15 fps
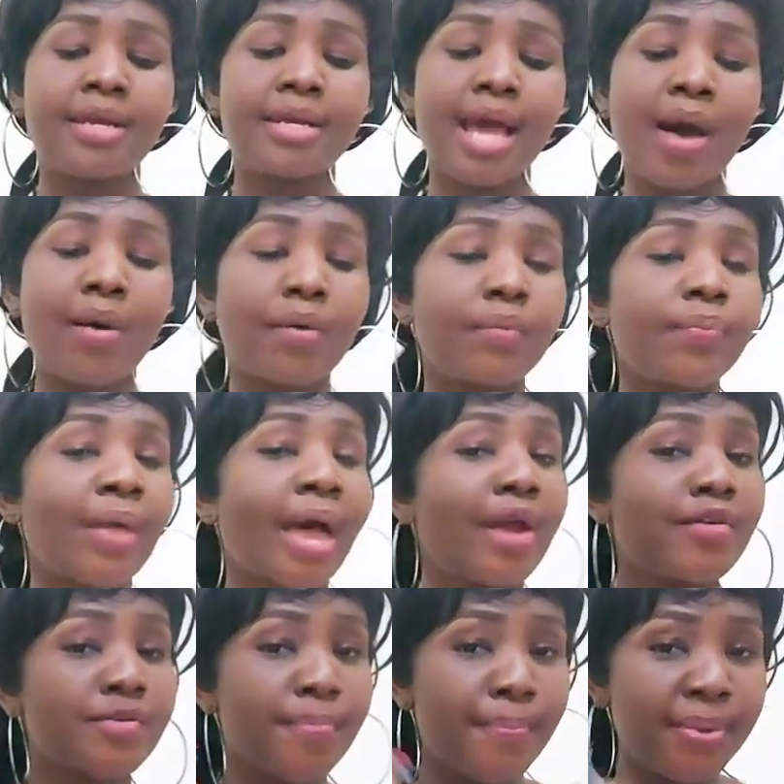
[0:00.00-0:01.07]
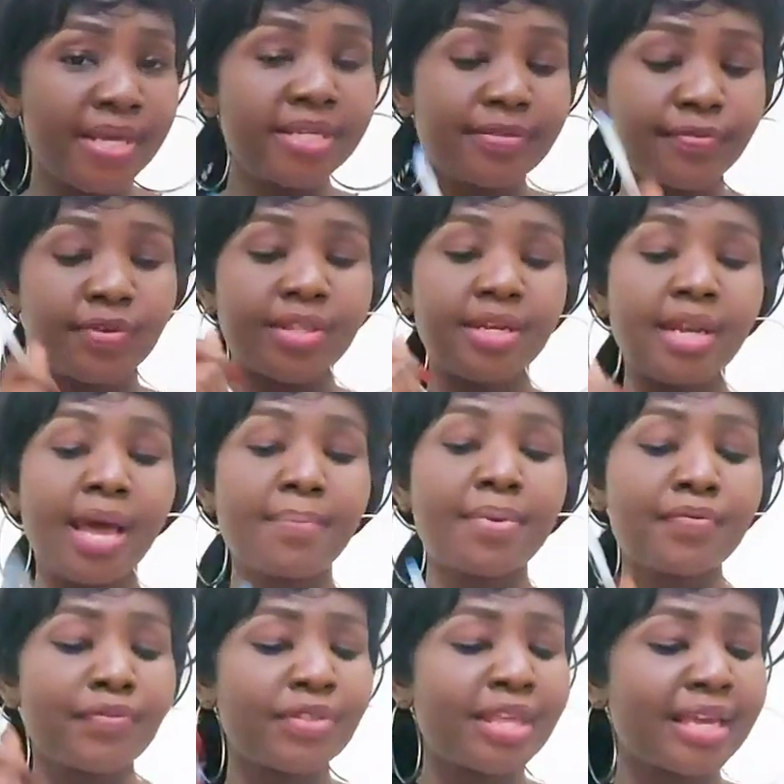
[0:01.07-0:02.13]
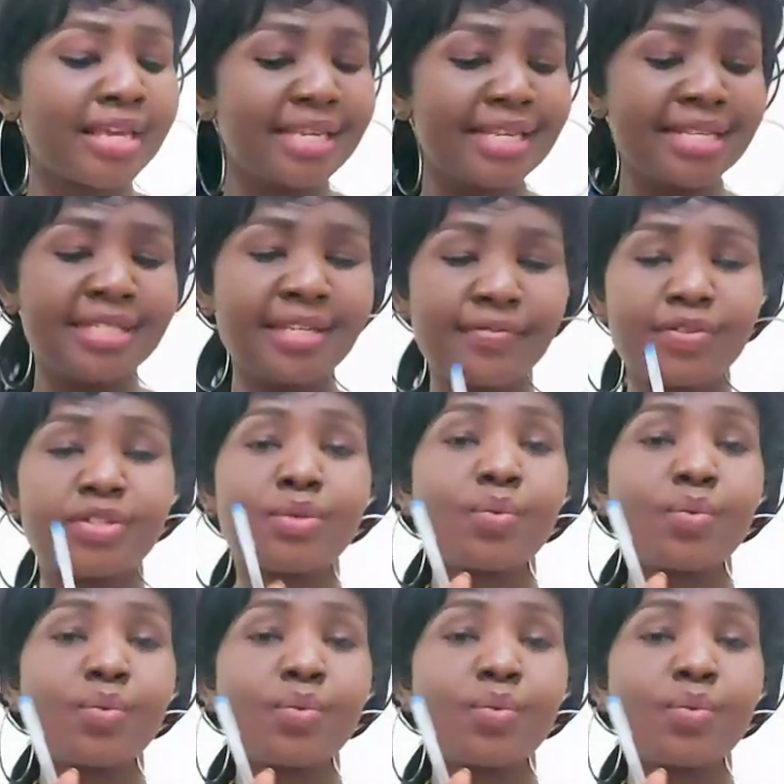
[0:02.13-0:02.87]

Now, I repeat, for the number for the interview,